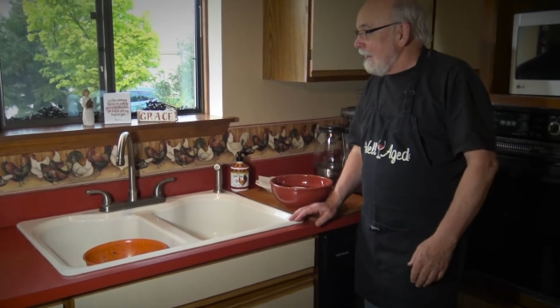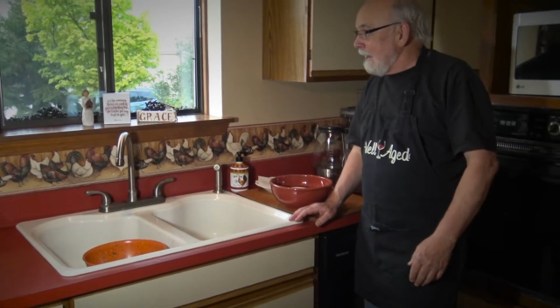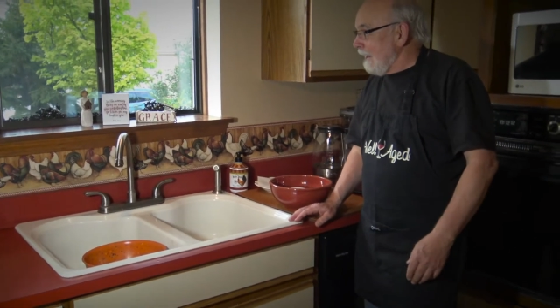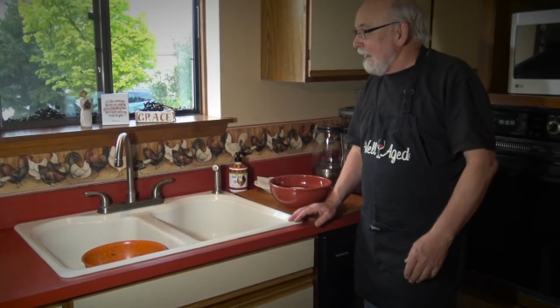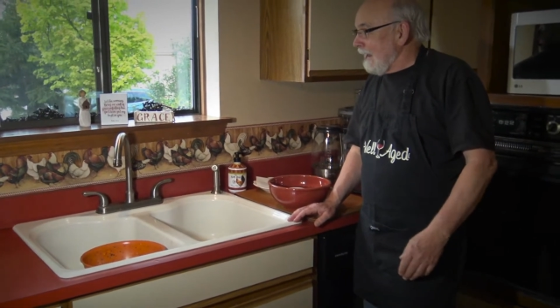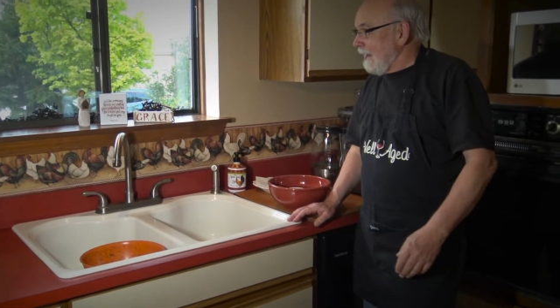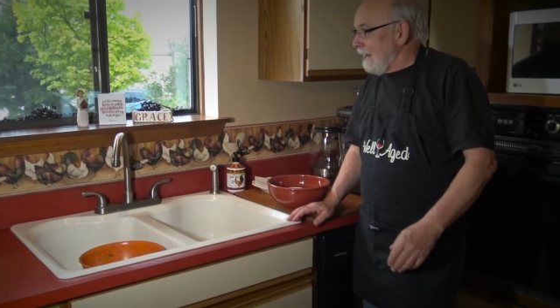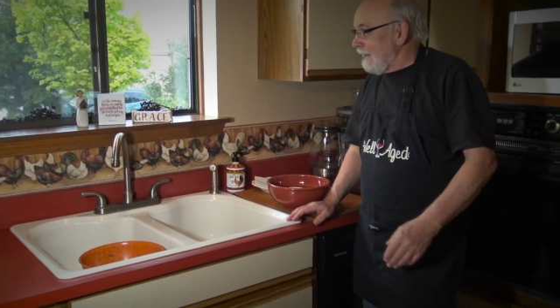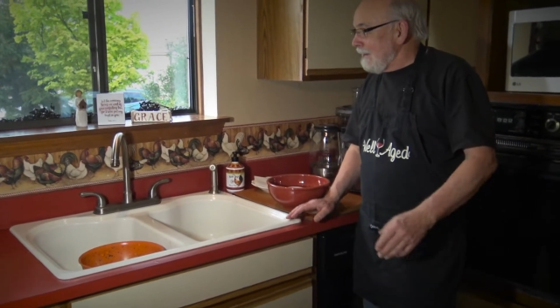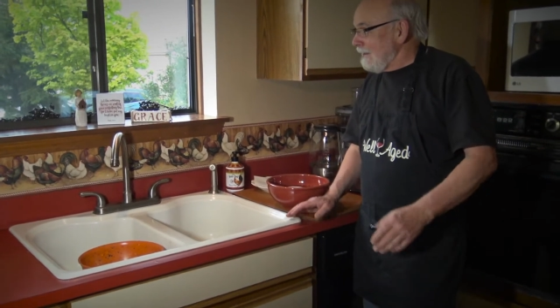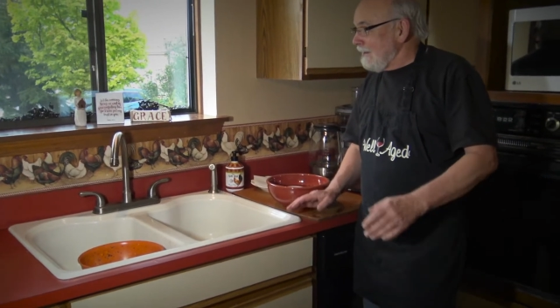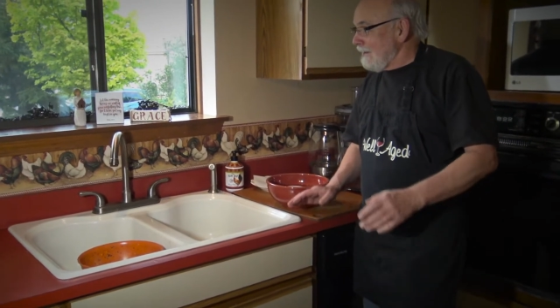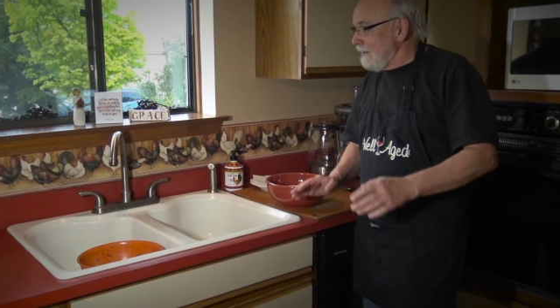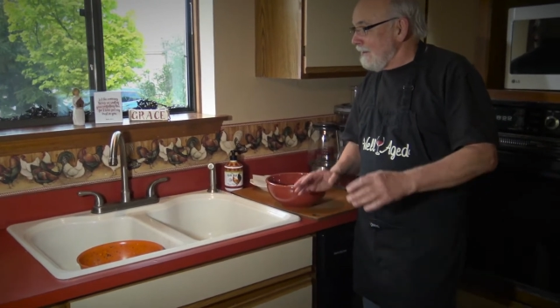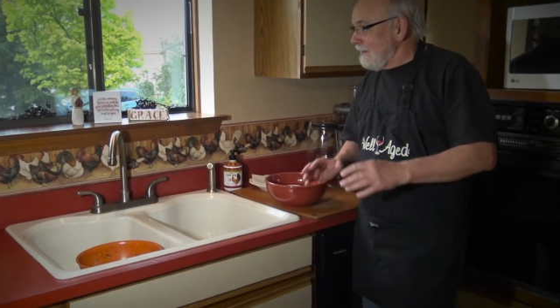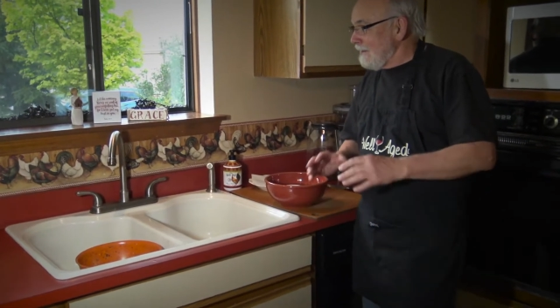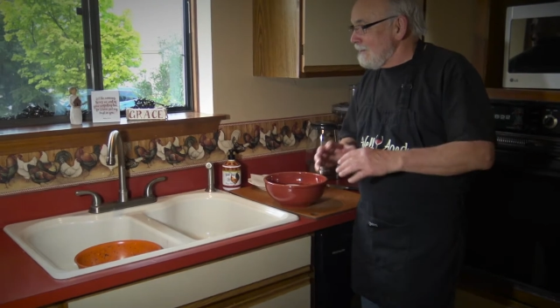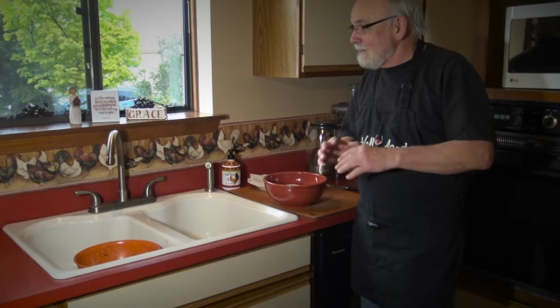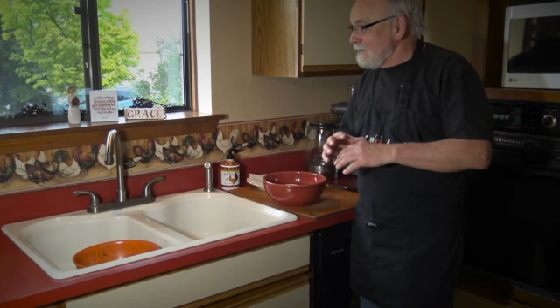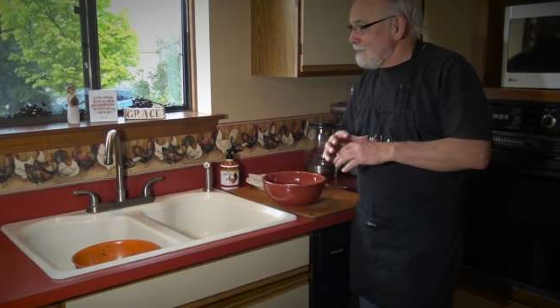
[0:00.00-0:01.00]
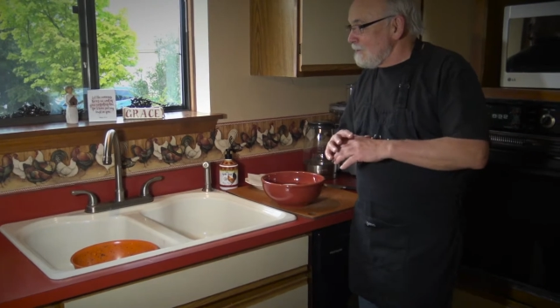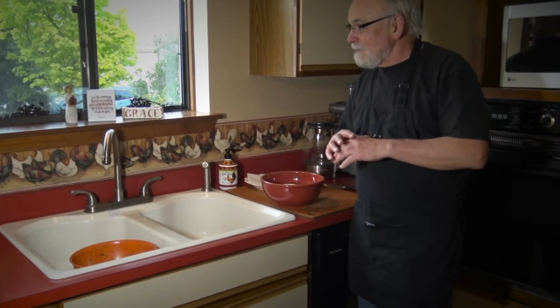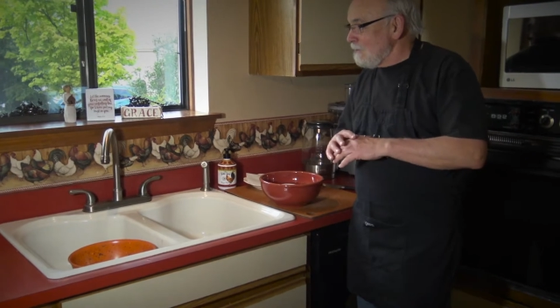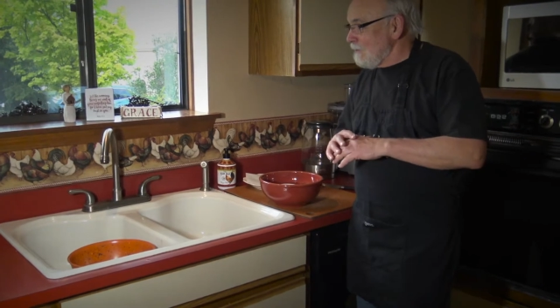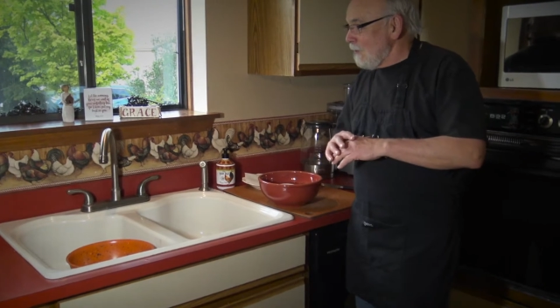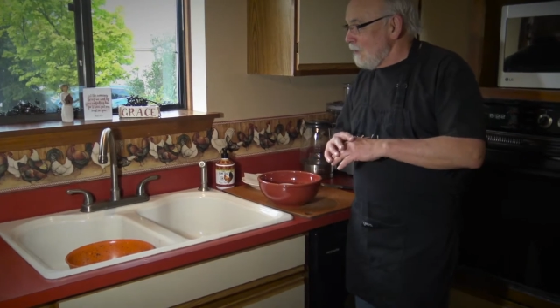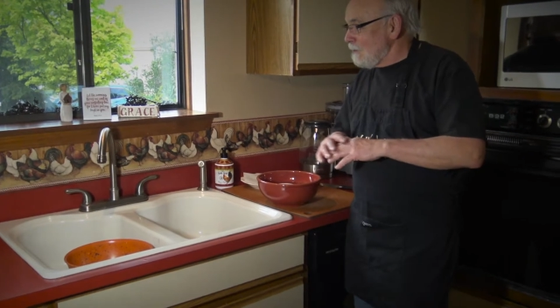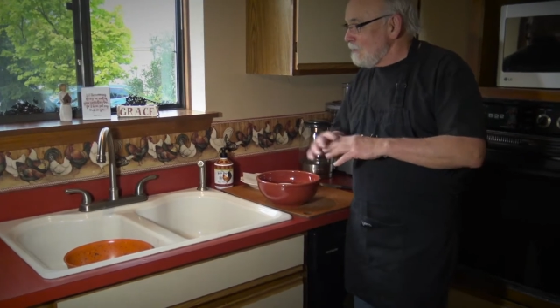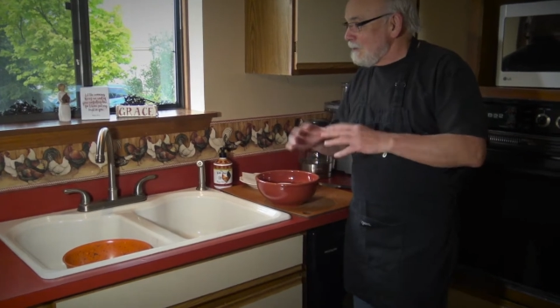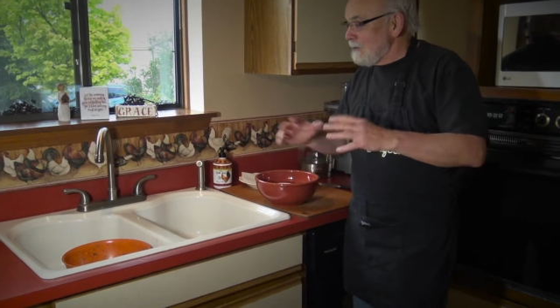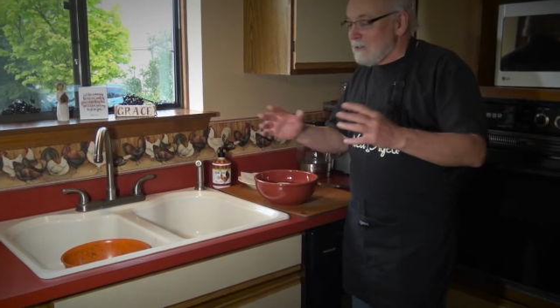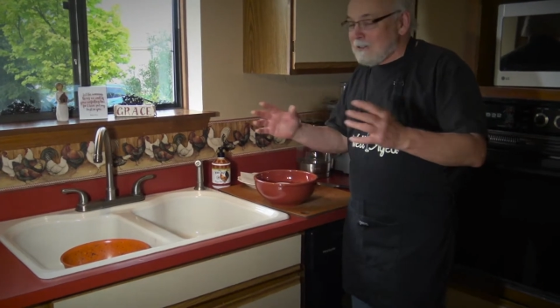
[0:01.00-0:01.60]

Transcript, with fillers: And it's most